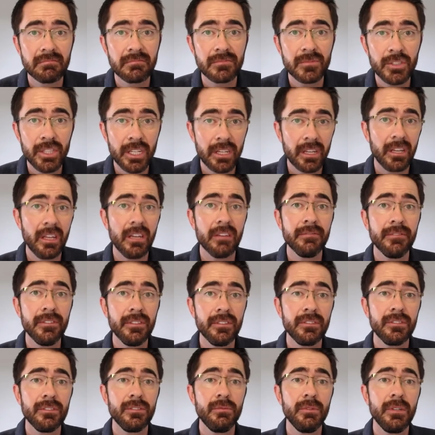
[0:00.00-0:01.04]
Check it out, verse
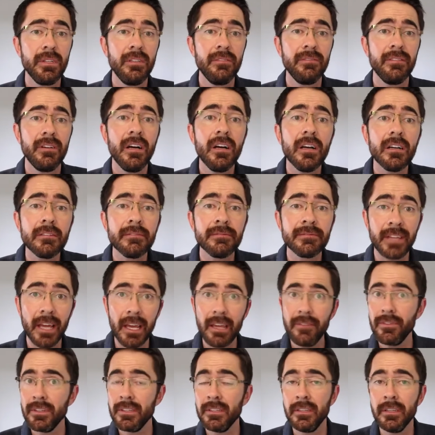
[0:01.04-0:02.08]
25.
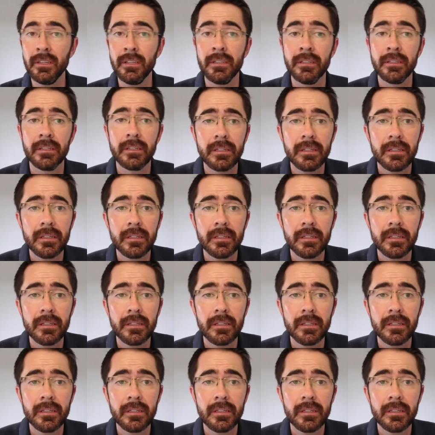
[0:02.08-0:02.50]
David did.